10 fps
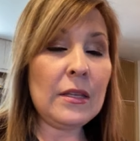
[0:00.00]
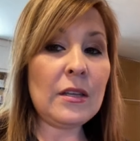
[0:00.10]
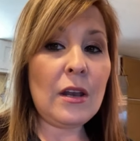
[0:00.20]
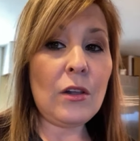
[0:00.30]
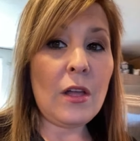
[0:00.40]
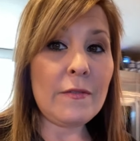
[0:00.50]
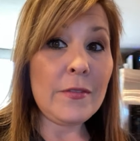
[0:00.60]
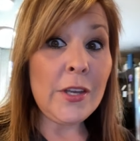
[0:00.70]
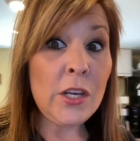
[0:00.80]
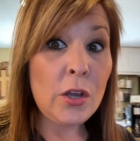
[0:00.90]
title of the
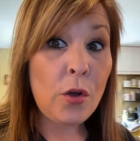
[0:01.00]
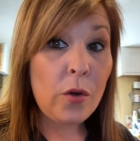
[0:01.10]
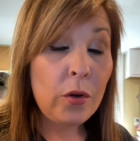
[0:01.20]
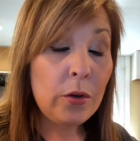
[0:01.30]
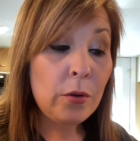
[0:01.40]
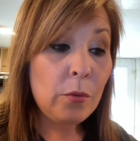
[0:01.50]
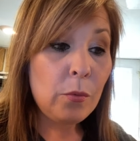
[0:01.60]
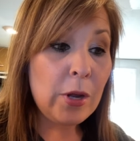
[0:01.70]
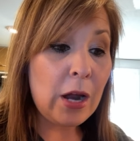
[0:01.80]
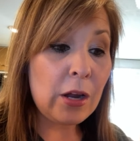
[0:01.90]
video,
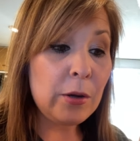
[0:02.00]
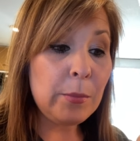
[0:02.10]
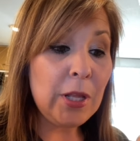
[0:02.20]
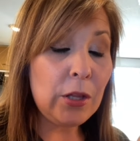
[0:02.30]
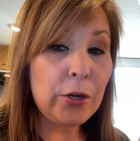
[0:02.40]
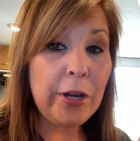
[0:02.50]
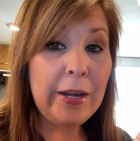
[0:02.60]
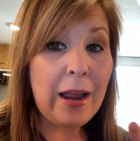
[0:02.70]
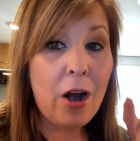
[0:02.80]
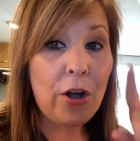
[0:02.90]
we are going to be
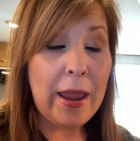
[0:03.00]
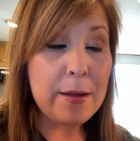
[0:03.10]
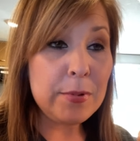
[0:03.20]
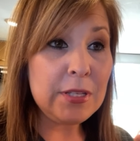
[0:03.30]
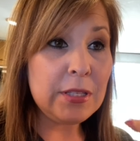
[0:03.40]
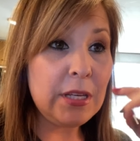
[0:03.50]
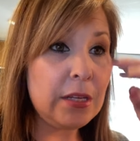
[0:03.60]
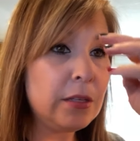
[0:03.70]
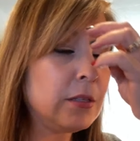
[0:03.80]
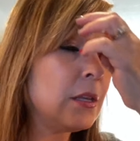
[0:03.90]
learning our A B
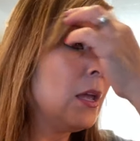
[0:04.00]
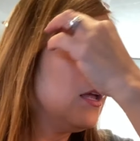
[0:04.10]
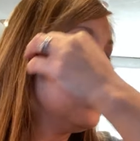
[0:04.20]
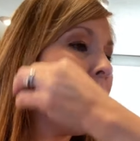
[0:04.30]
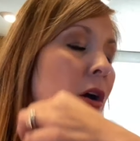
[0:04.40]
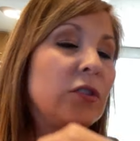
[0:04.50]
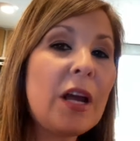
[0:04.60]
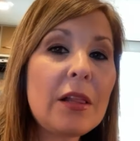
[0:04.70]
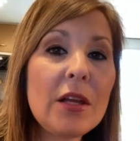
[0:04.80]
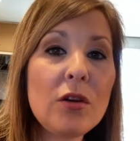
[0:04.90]
Cs. Now
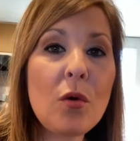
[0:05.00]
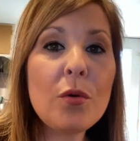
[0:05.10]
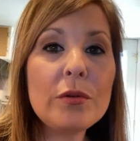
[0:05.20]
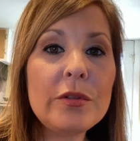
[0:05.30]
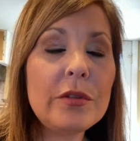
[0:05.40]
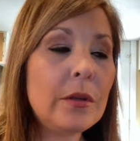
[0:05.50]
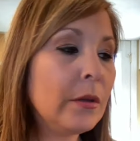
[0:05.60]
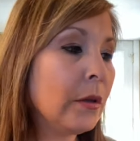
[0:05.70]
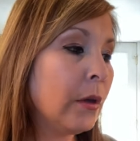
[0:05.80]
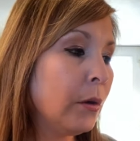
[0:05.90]
Declan knows
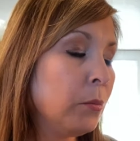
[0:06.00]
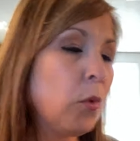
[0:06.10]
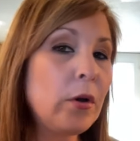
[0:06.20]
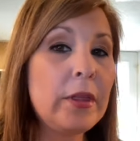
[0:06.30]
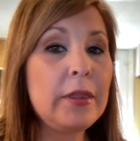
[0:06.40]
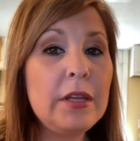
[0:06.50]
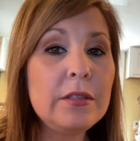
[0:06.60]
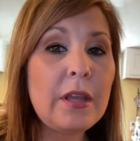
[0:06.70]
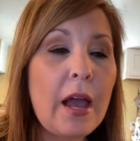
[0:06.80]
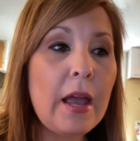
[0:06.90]
more than
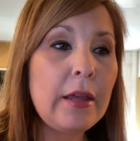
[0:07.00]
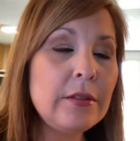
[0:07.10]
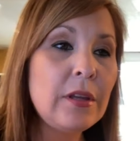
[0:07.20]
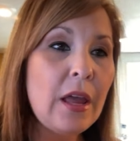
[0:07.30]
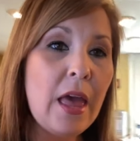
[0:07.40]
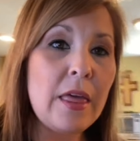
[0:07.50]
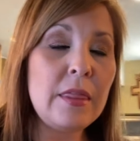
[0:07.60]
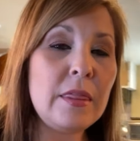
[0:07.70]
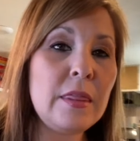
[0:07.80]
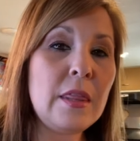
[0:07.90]
these guys,
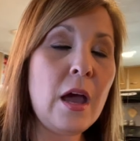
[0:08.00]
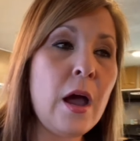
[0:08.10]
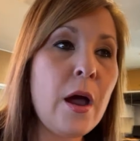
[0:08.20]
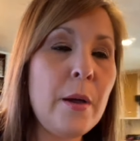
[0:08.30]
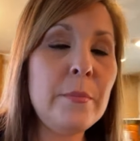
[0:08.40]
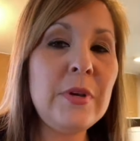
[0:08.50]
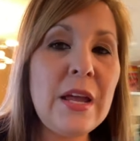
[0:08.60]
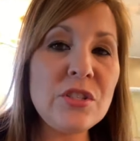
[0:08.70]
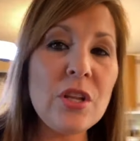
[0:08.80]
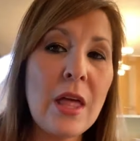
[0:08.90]
and um,
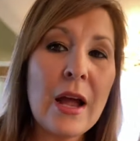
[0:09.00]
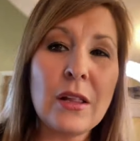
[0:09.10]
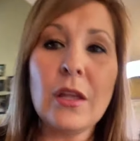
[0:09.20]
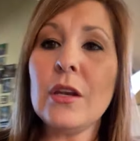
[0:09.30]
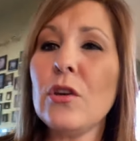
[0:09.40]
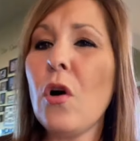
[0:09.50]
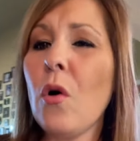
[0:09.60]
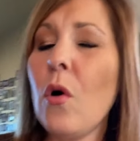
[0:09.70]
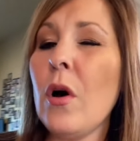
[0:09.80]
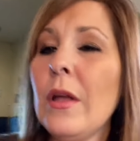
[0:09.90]
Nash and Lachlan
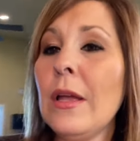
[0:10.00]
know